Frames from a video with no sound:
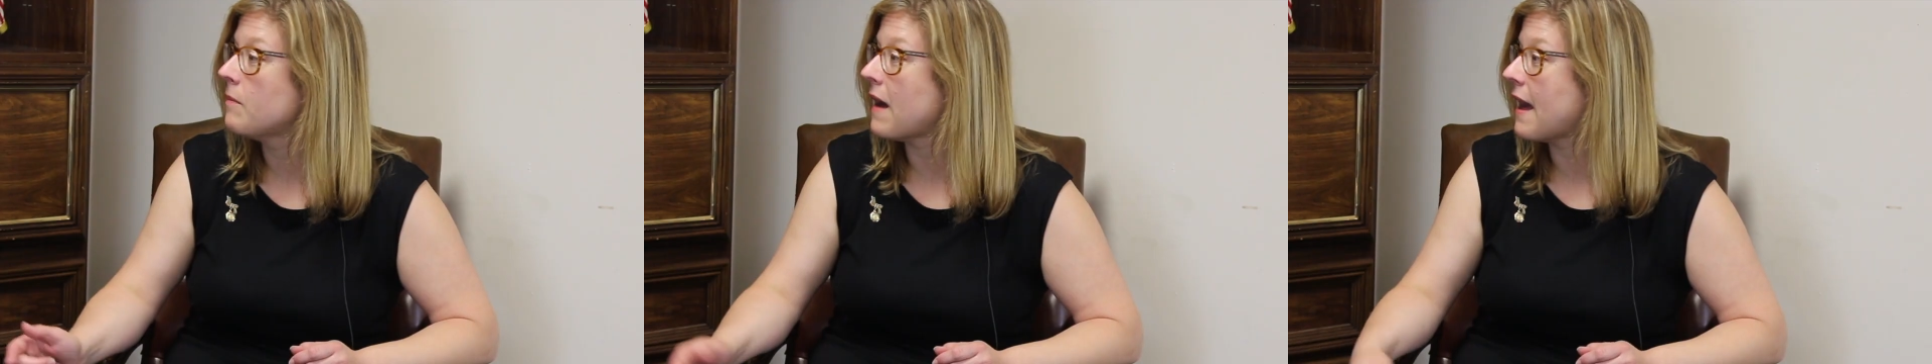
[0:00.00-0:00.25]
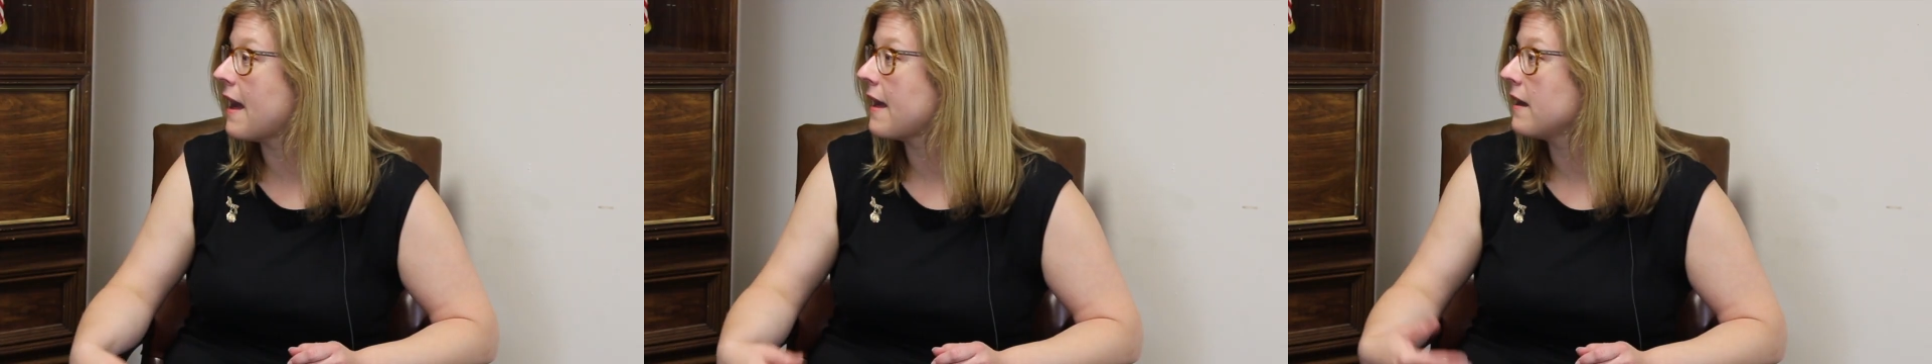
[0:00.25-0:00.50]

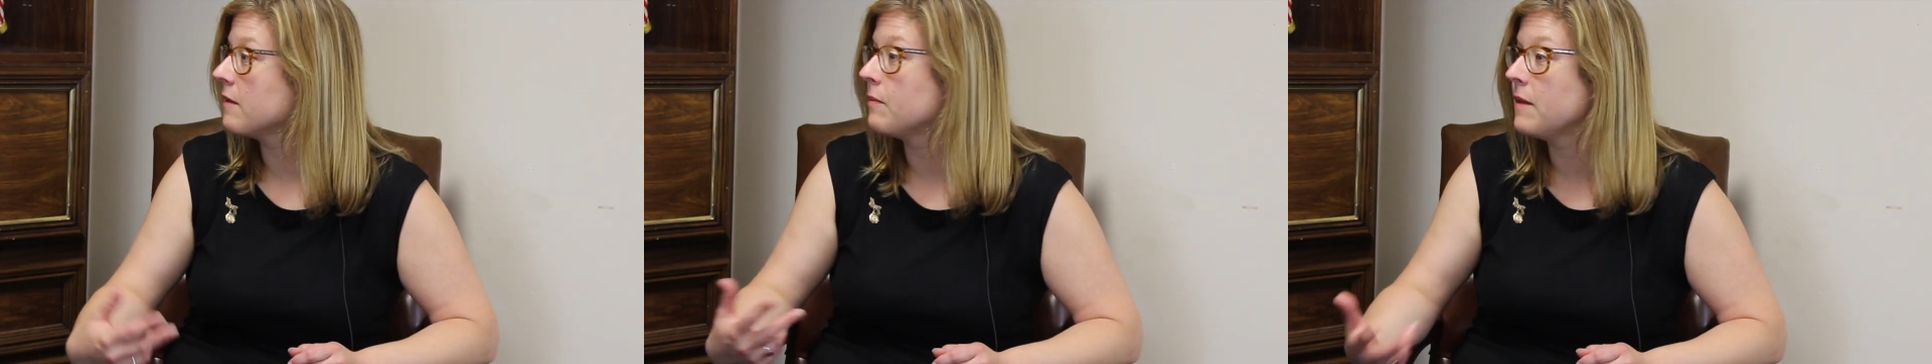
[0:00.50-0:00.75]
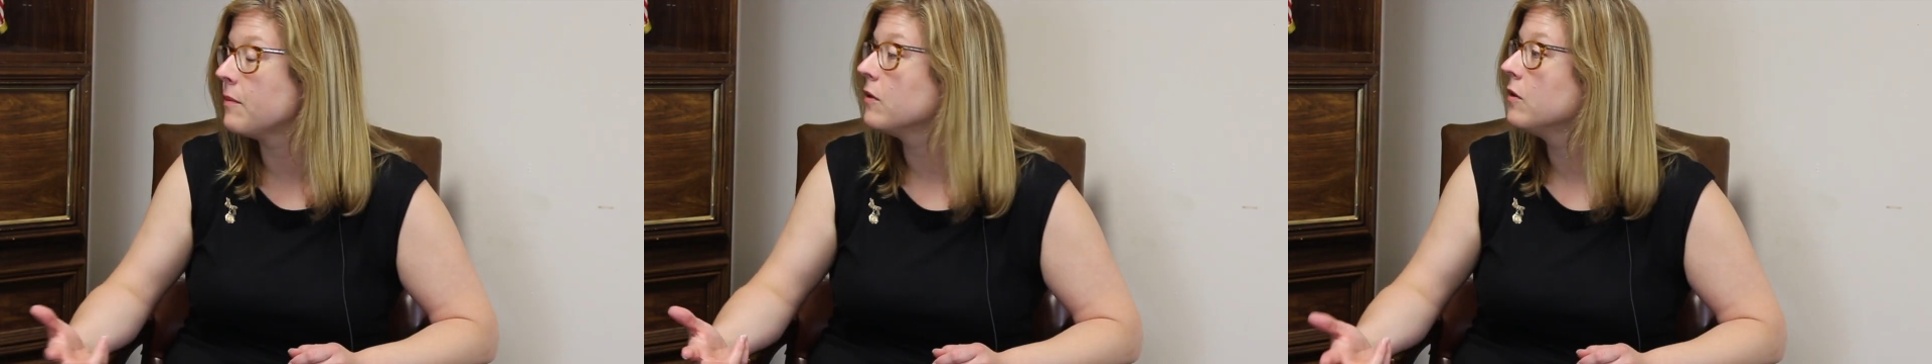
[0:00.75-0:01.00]
by
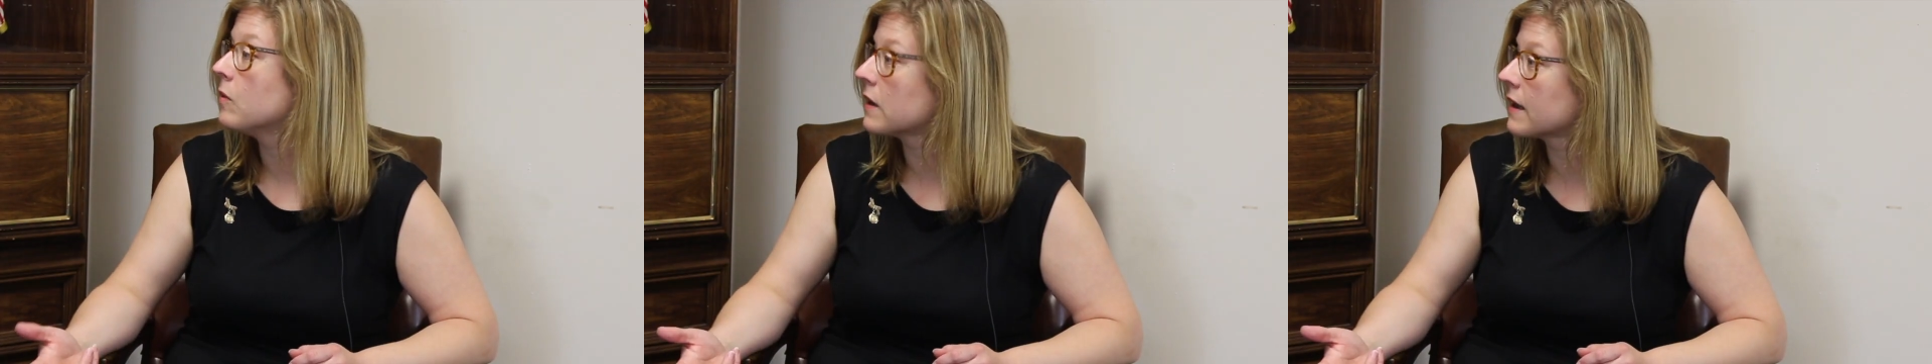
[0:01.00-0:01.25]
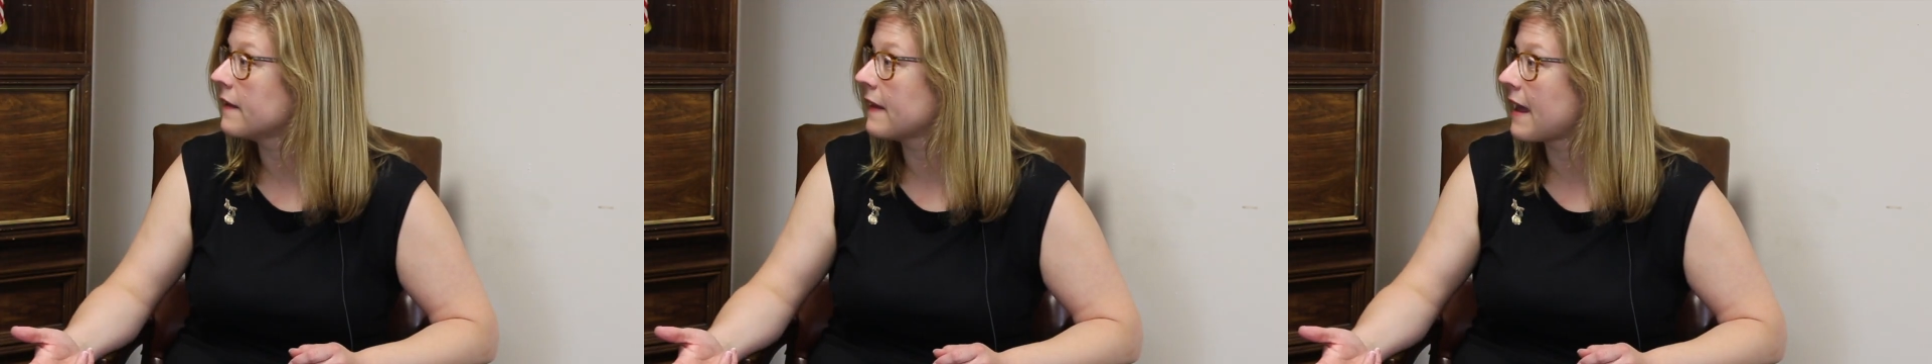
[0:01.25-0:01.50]
people who
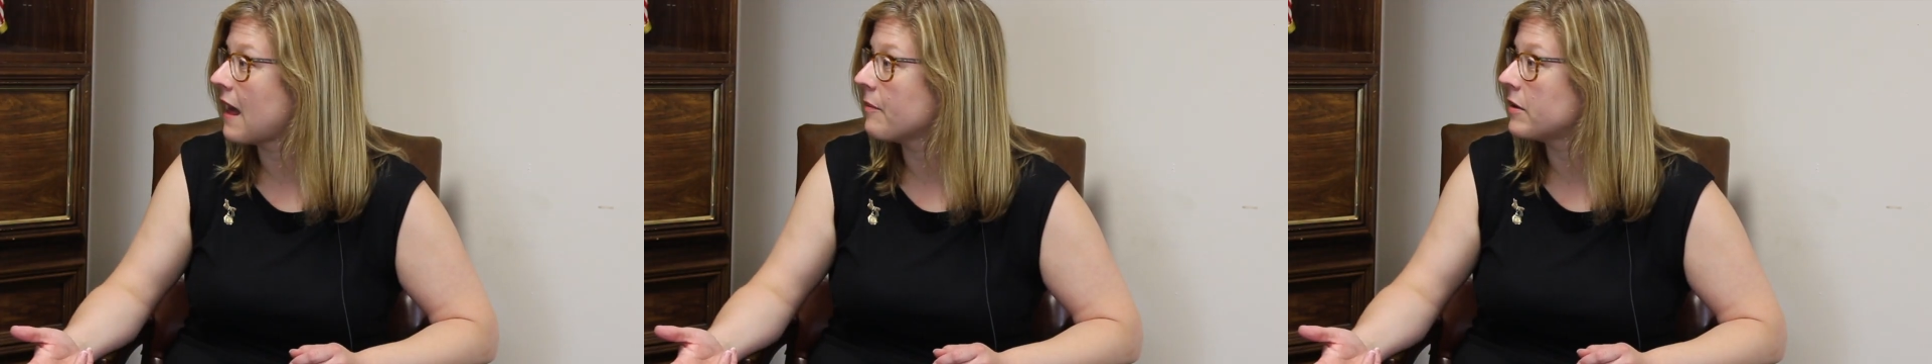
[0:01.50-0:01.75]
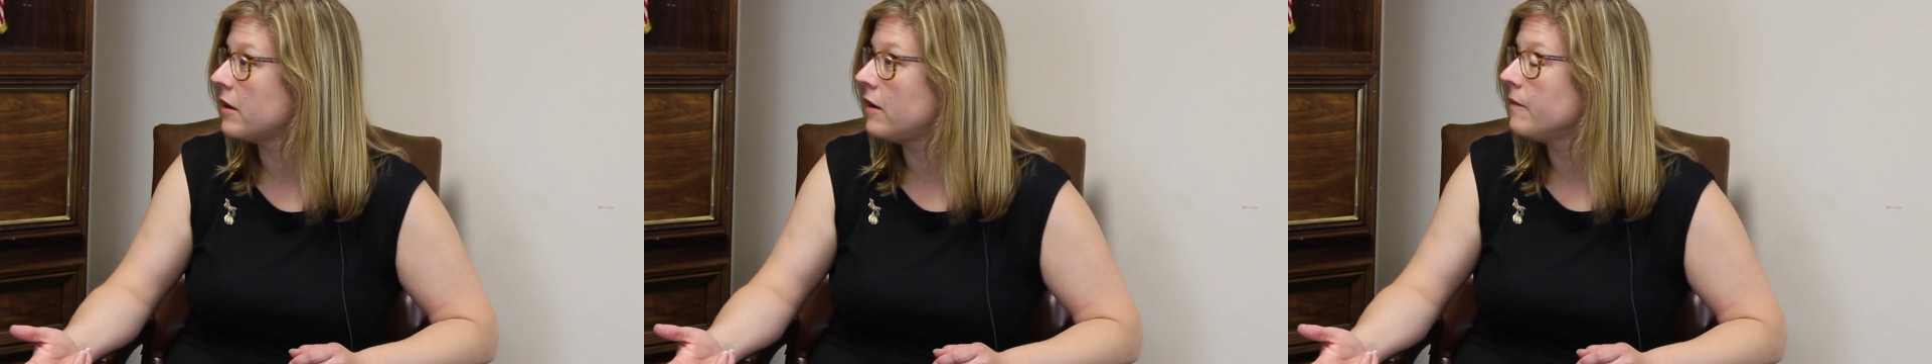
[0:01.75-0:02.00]
work in the
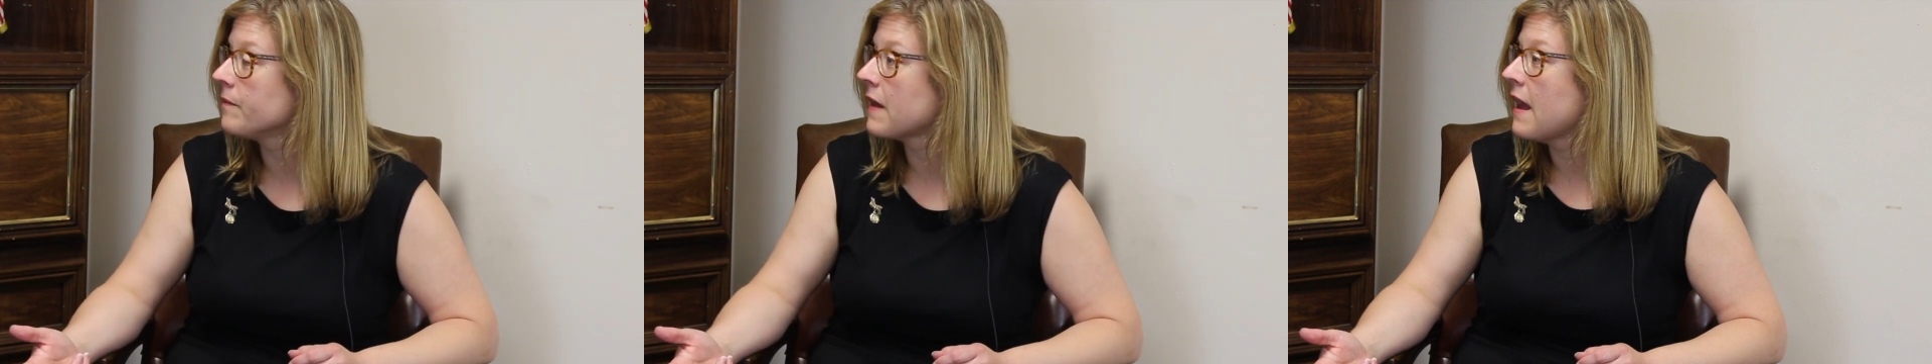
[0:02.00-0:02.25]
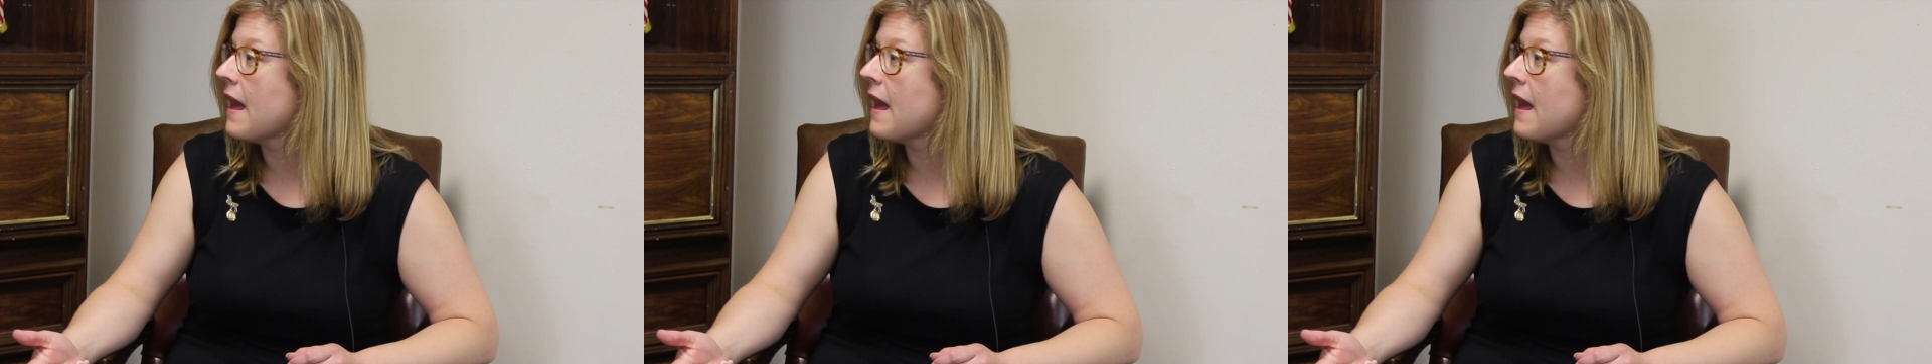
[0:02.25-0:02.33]
Capitol.